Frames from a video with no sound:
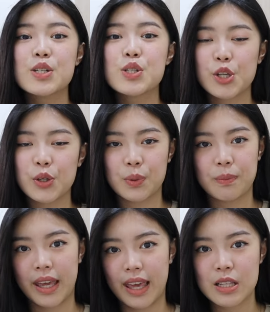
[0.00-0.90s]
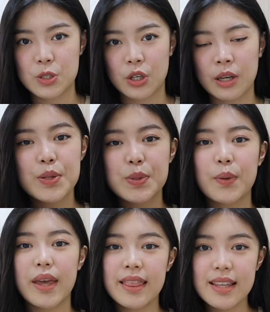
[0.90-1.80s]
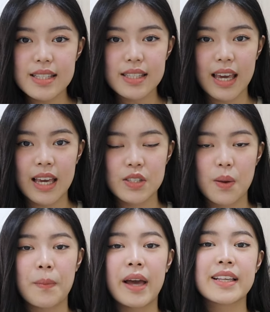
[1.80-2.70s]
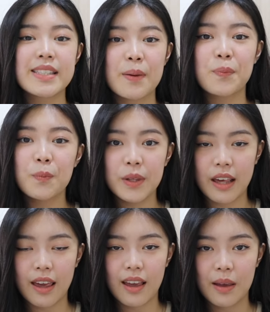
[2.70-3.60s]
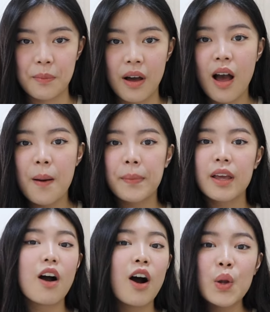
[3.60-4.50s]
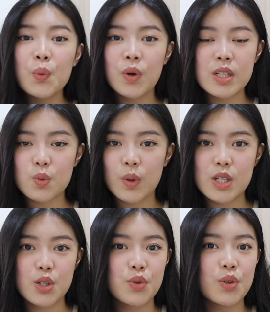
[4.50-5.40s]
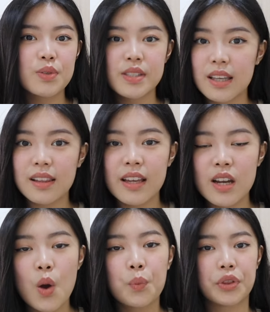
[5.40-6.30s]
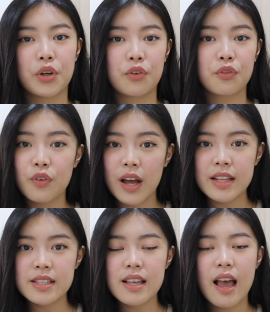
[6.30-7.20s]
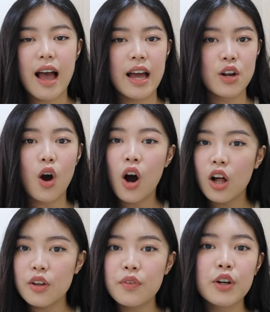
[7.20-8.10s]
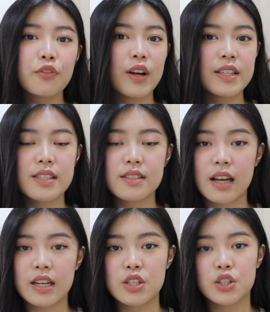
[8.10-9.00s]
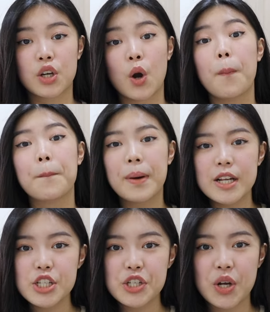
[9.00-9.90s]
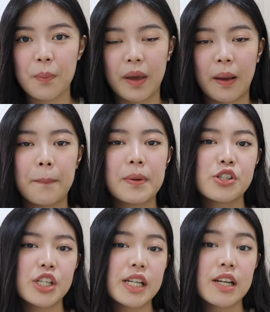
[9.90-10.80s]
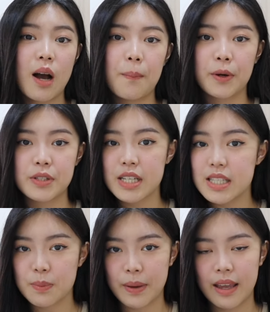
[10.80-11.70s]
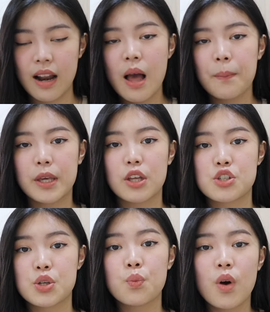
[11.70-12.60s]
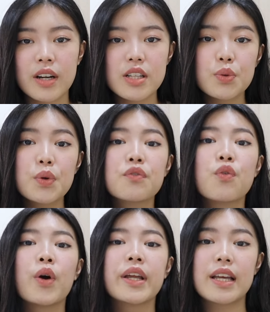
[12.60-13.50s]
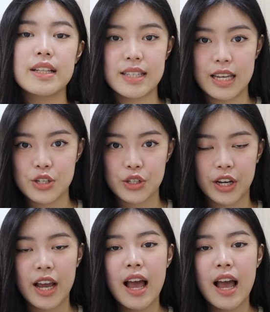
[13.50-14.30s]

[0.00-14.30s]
to my answer. So in this case, my example became, my aunt once went to New Zealand with her friends, and all of her friends decided to go bungee jumping, but she did not participate because she wanted to avoid danger